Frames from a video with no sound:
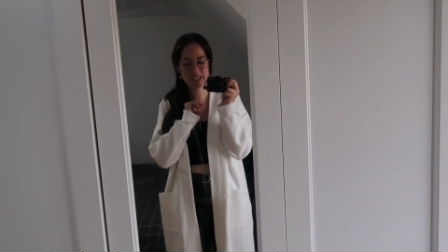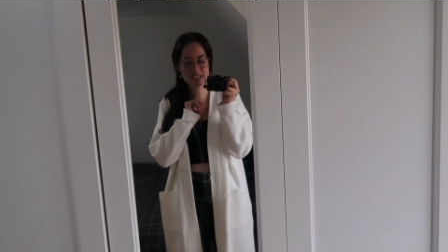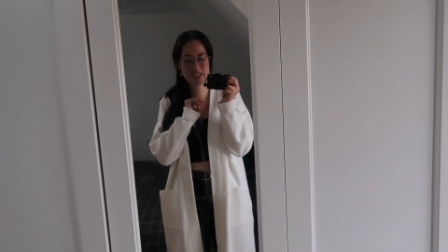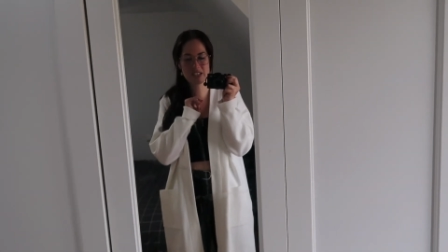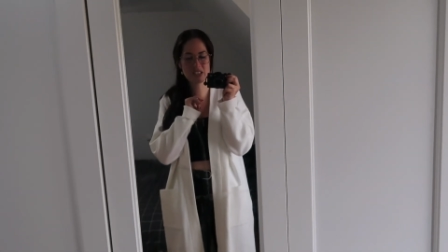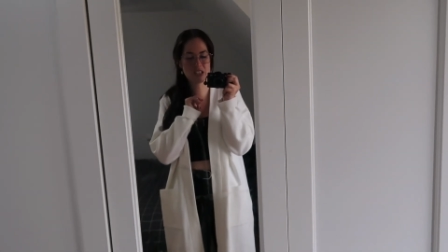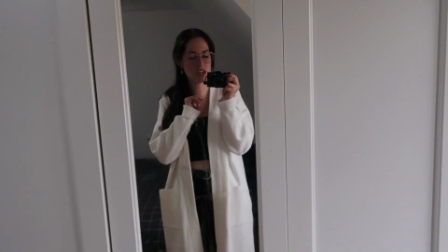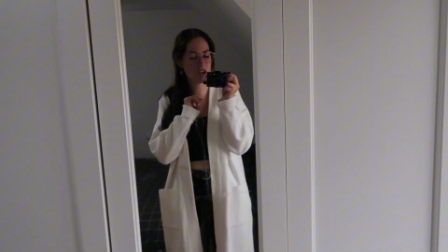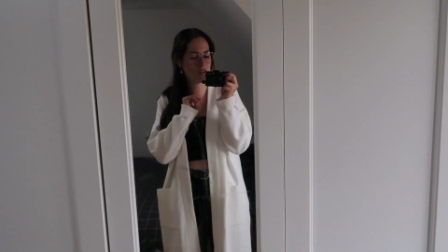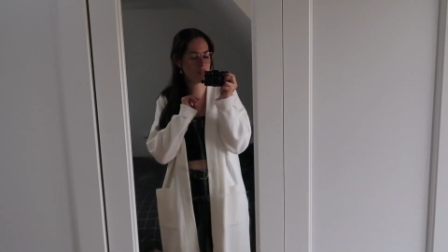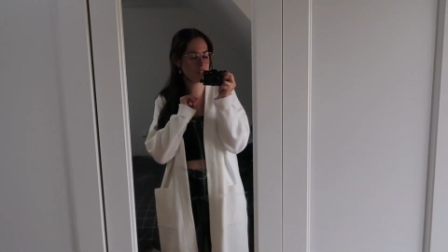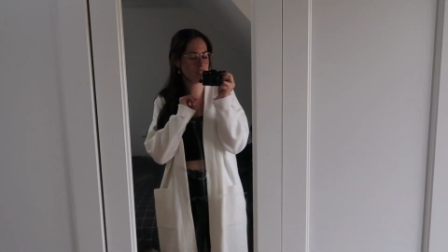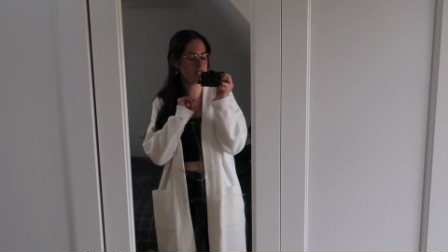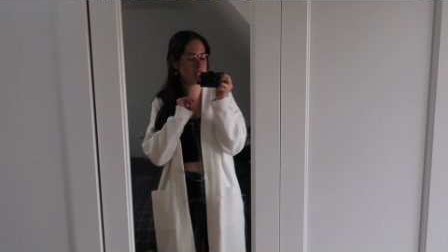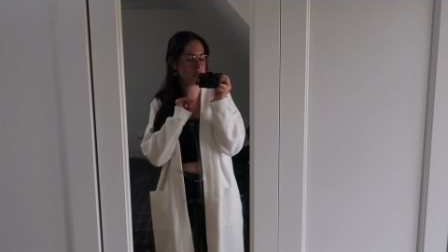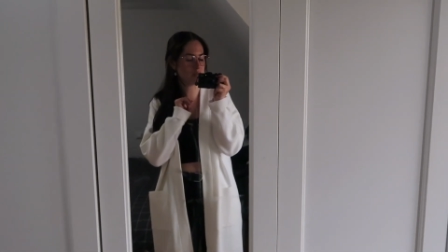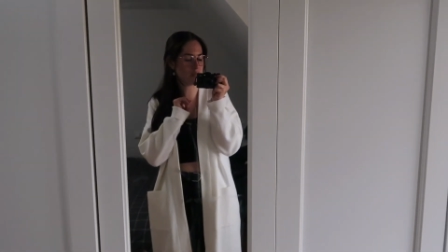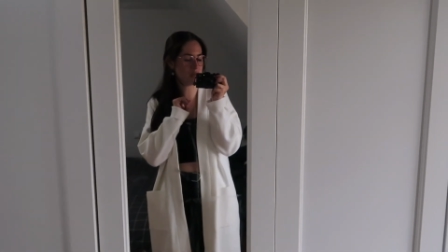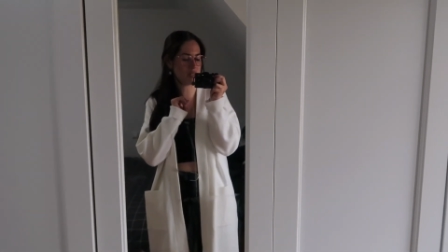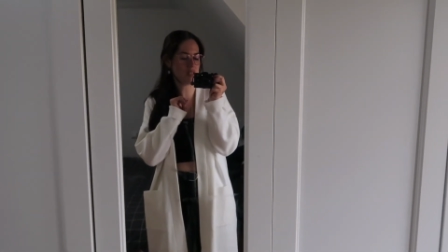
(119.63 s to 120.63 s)
into the
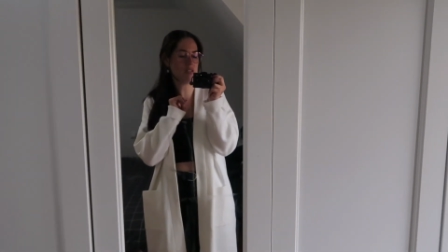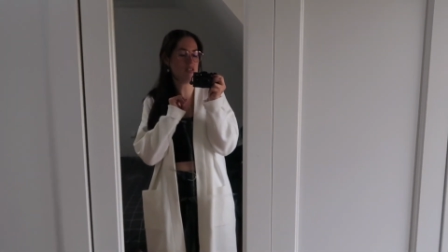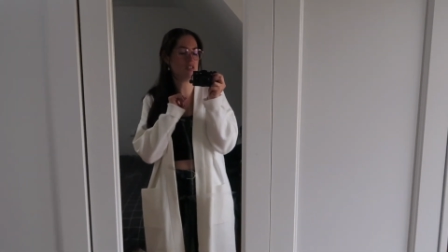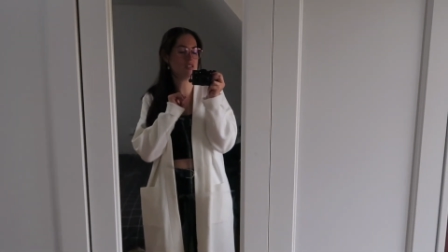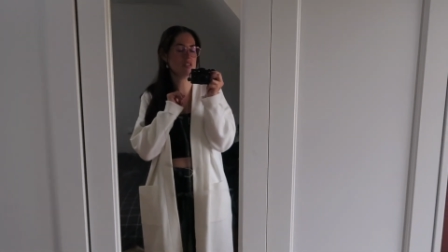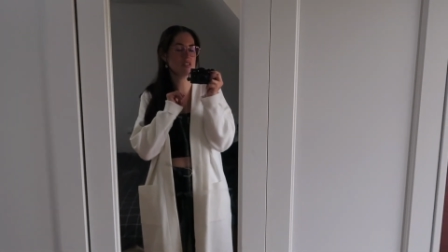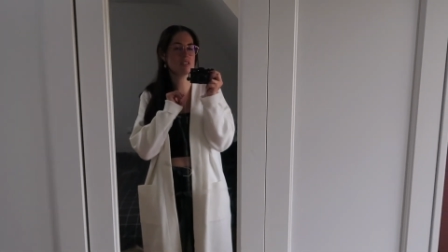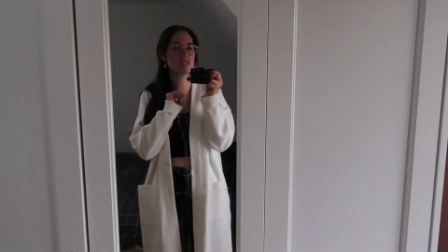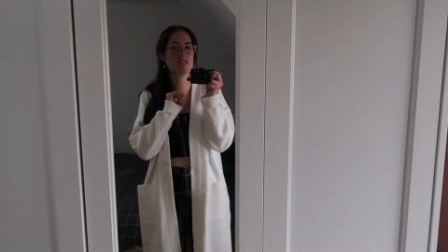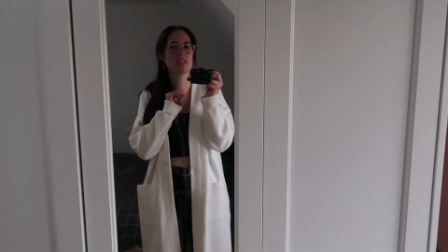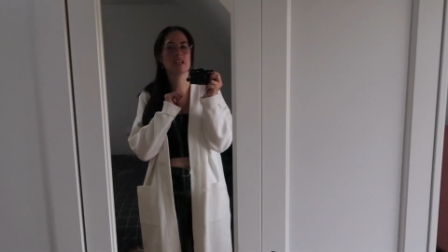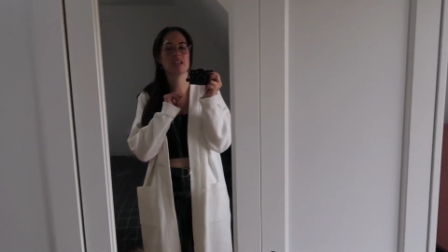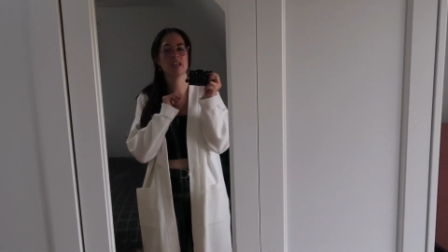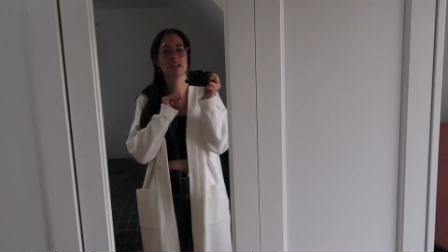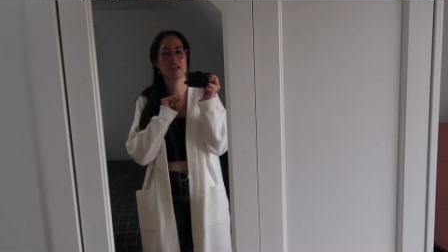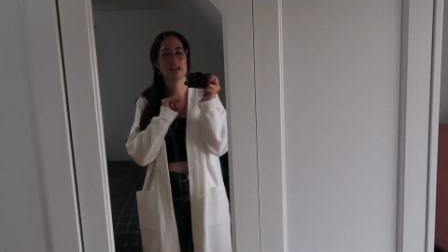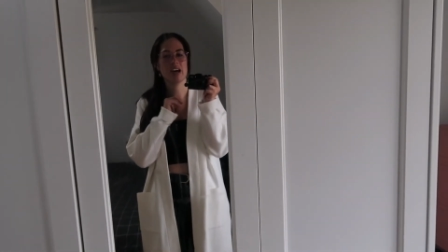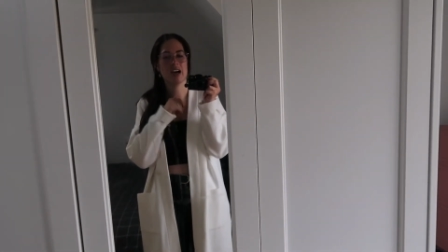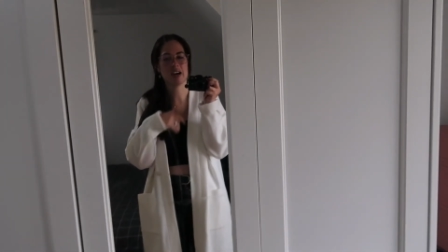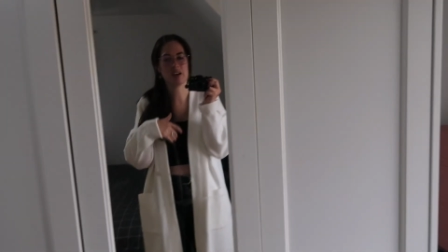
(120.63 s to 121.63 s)
office because
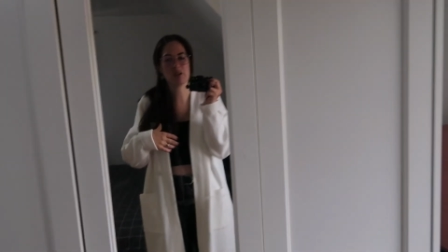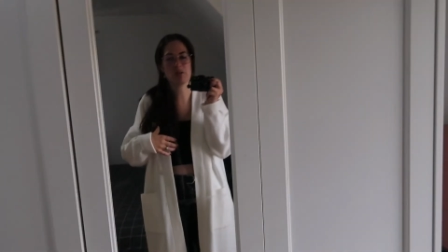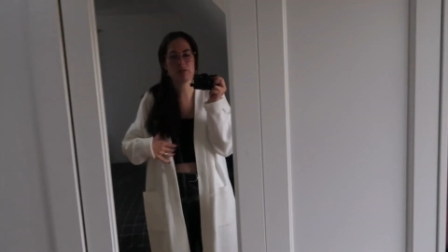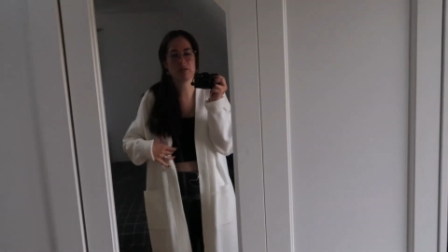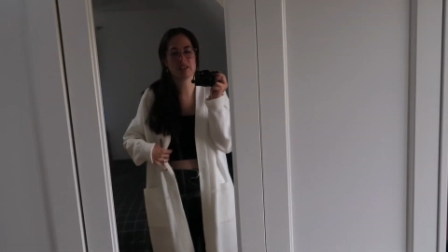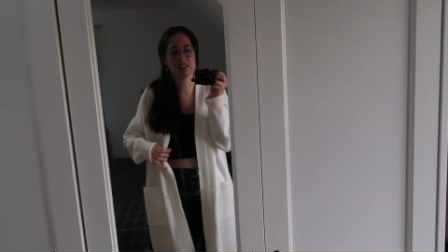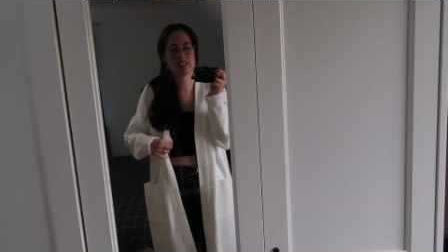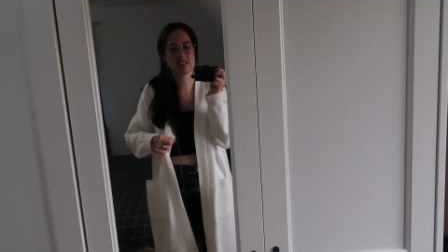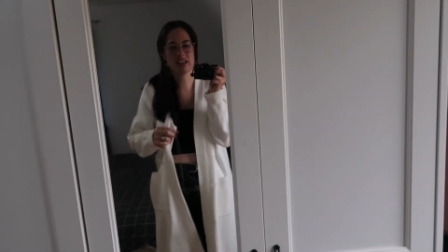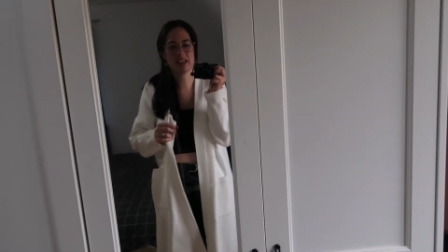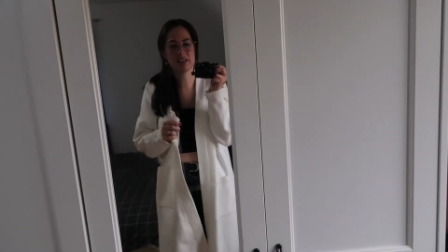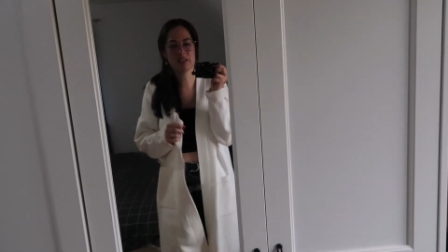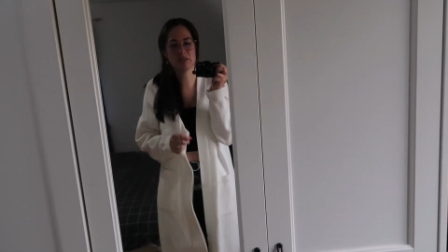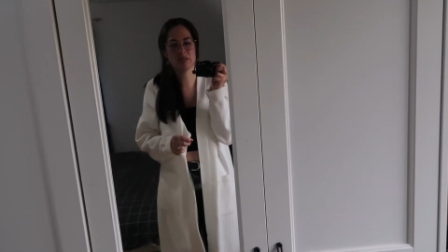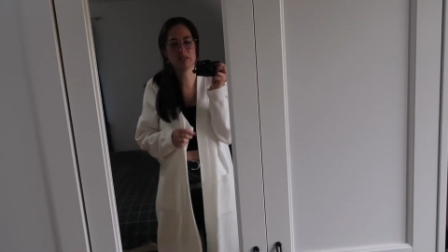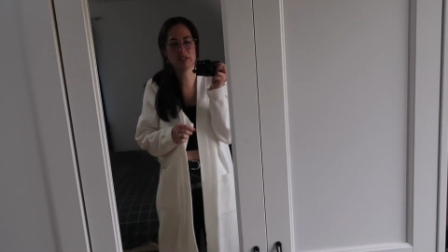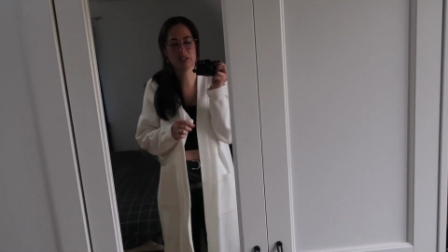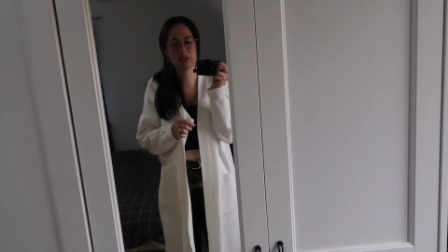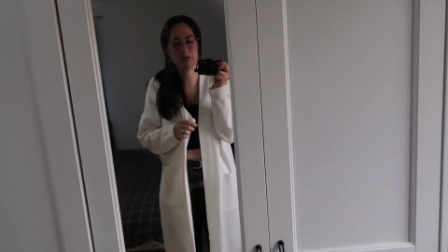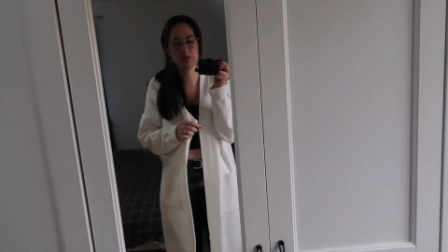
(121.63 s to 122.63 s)
I don't want to cycle